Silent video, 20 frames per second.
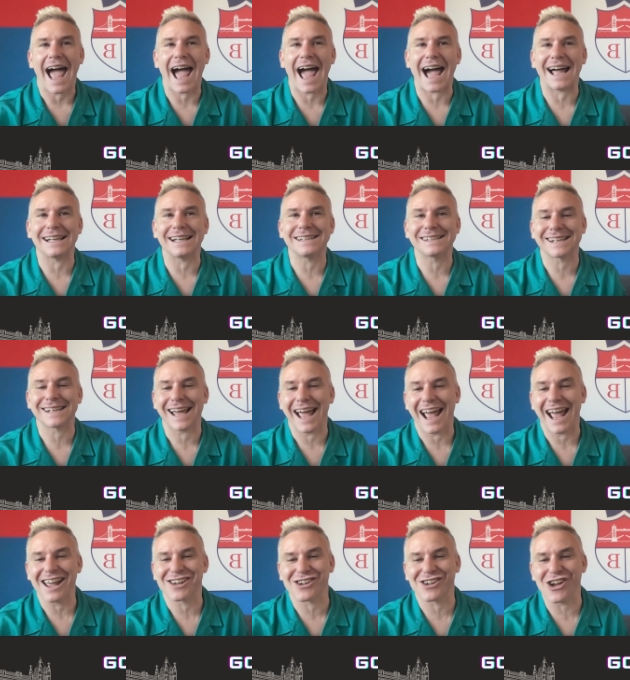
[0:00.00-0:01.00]
and
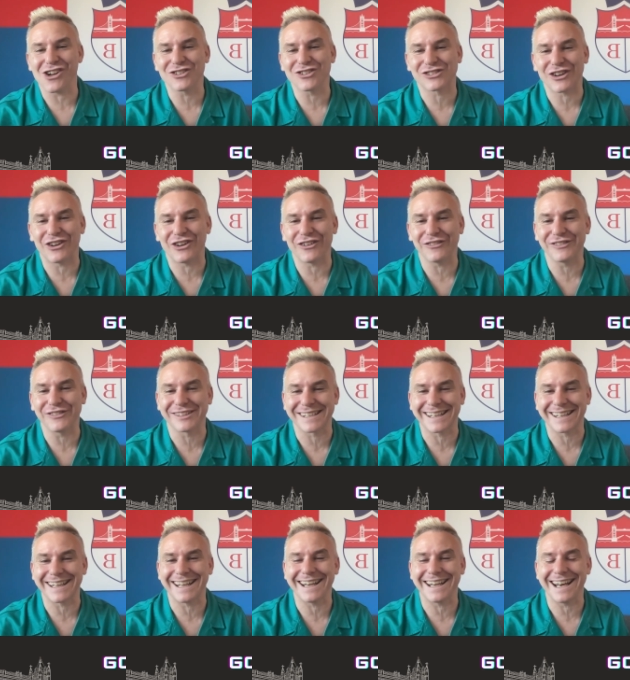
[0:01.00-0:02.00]
goes on
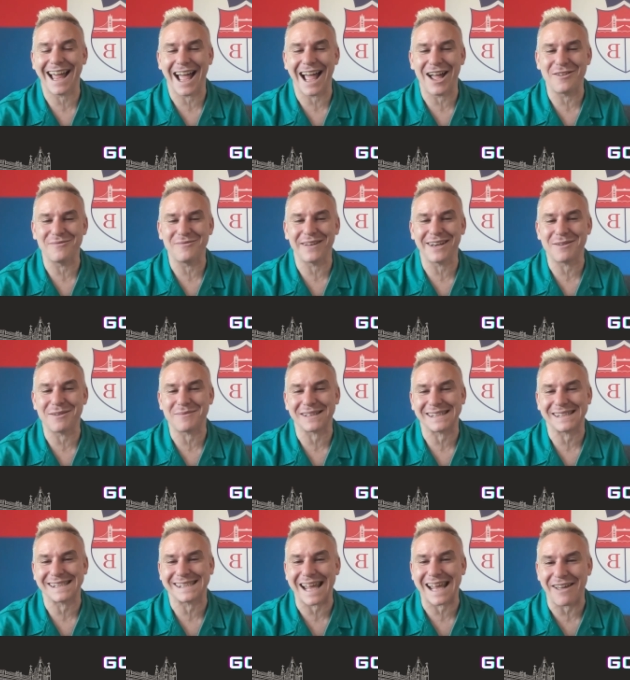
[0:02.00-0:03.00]
to number
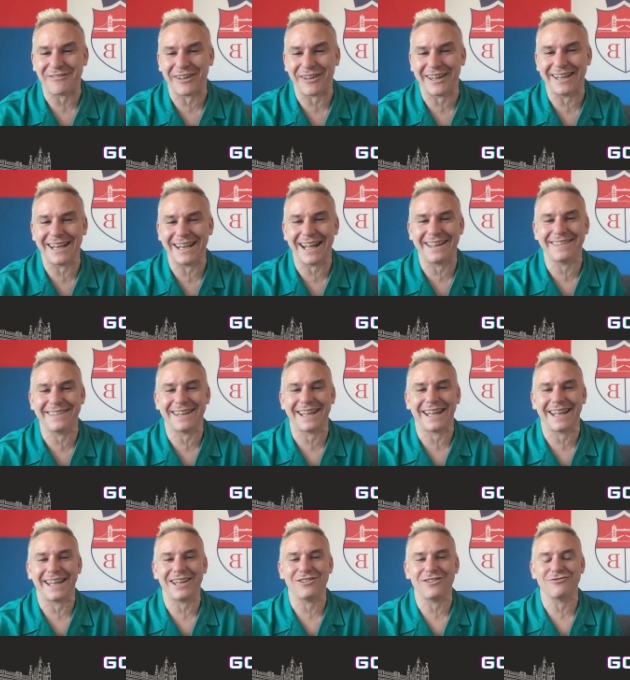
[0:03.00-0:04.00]
7 in
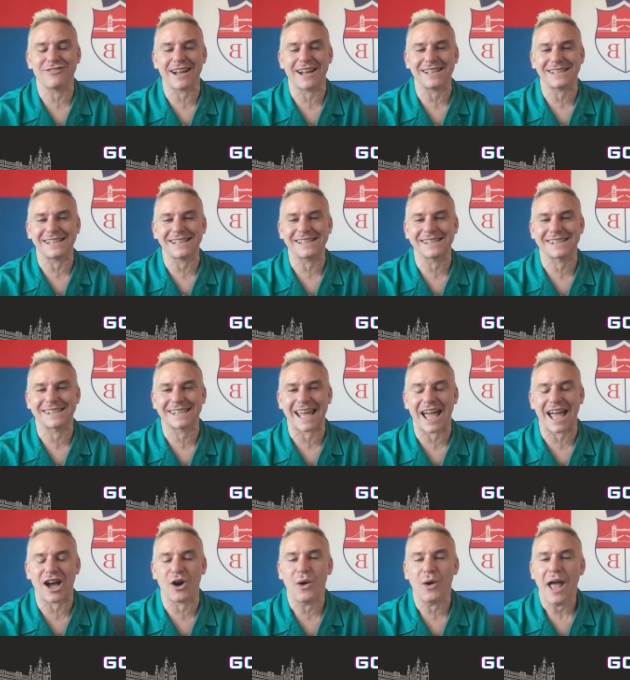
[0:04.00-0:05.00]
the rating
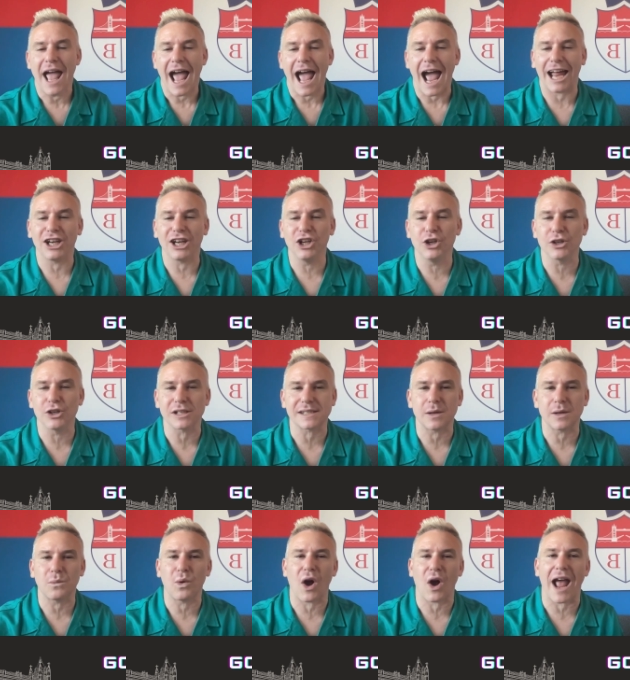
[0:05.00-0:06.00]
scale and looks
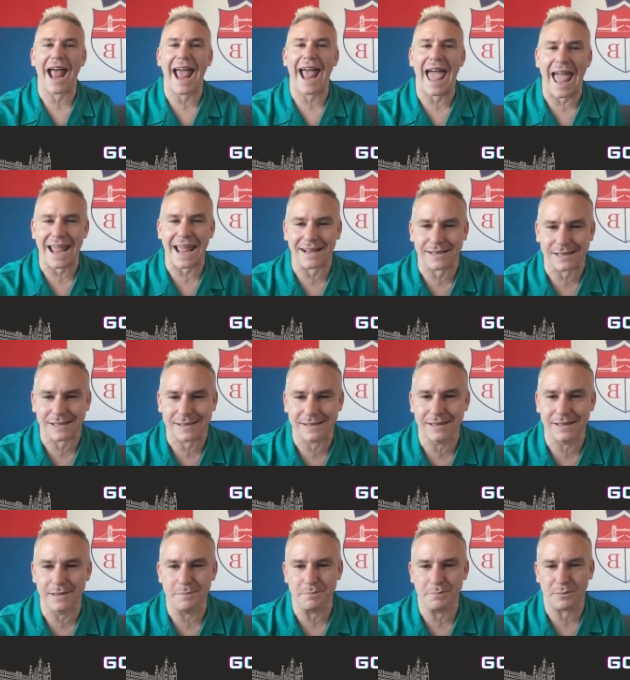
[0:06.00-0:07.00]
at what
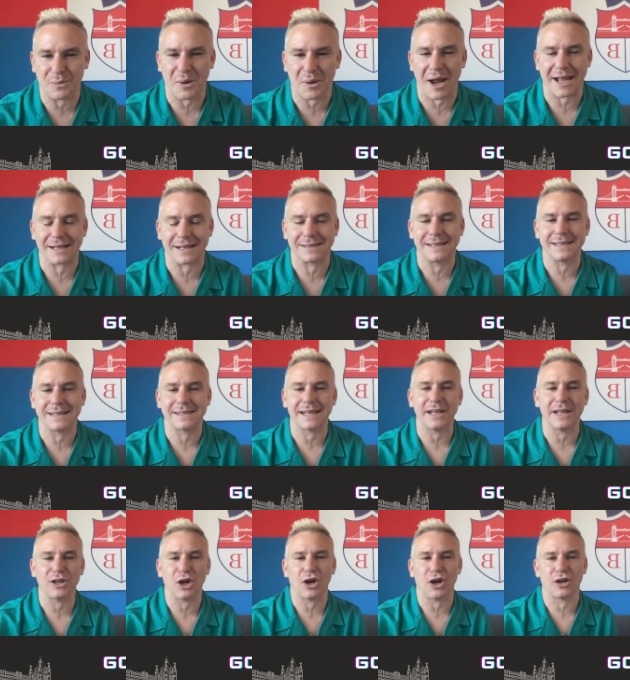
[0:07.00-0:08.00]
excellent practice
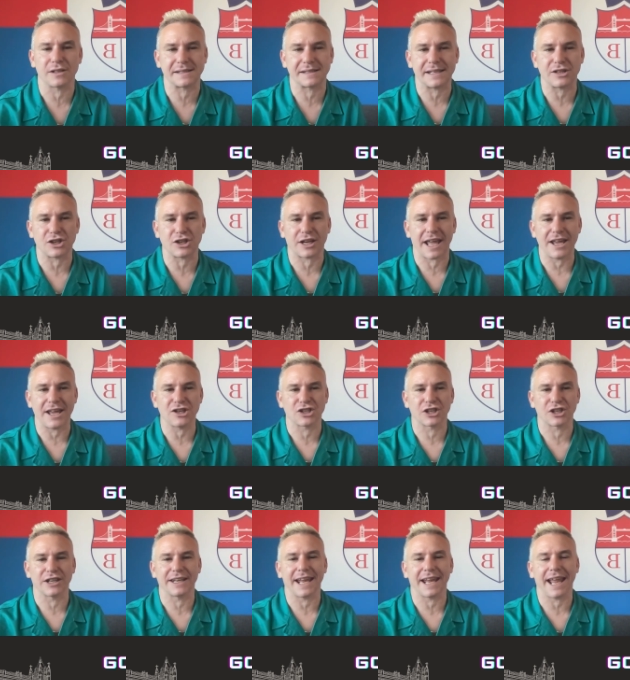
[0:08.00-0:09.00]
in arts
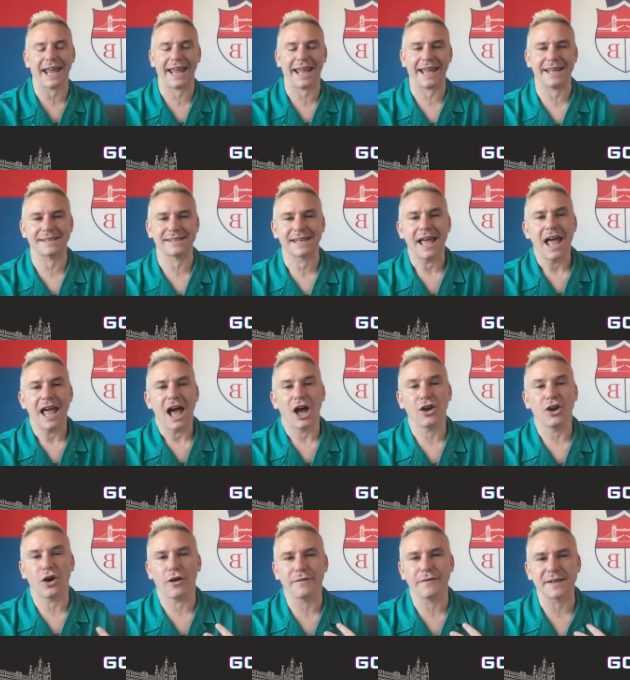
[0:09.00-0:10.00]
education is.
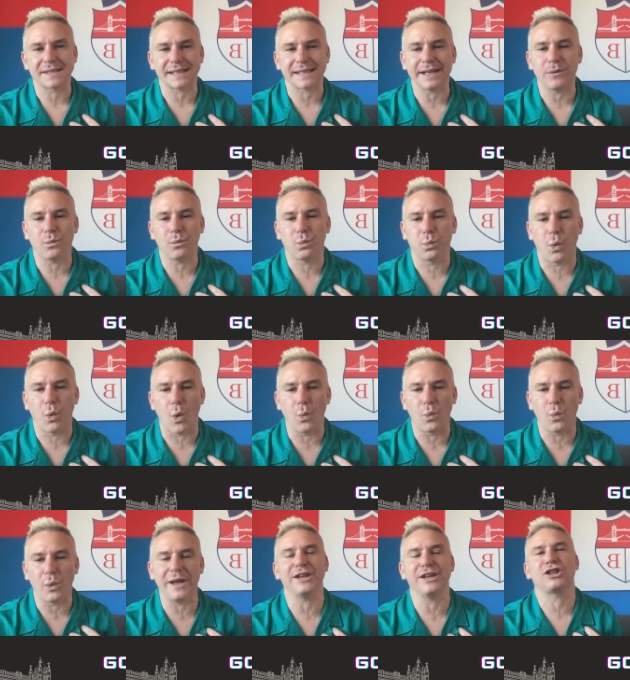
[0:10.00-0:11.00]
And obviously what
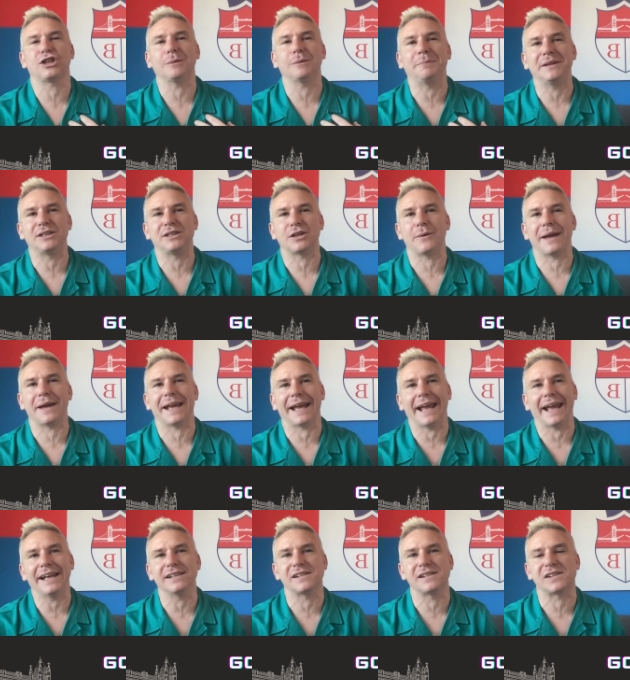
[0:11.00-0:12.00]
we should be doing
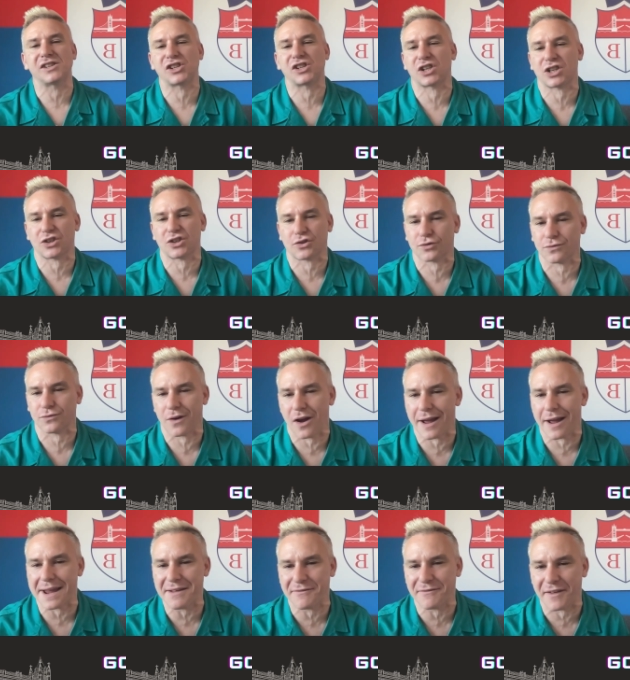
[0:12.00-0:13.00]
is
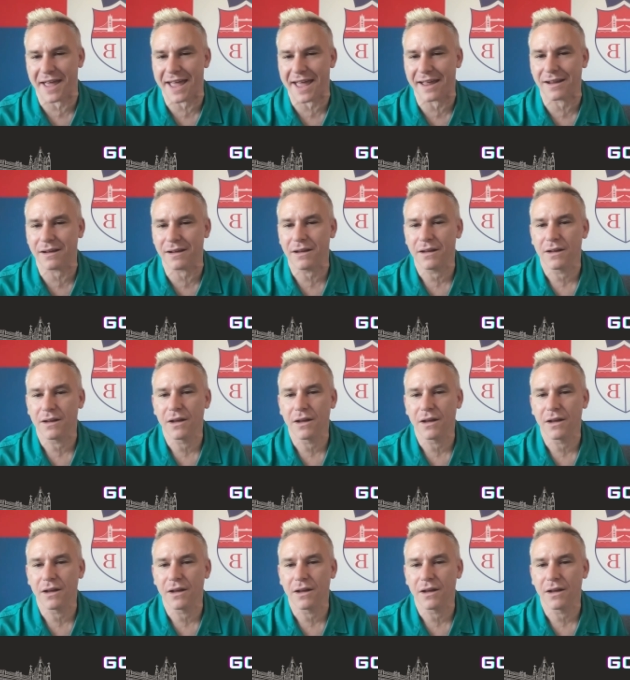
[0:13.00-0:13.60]
striving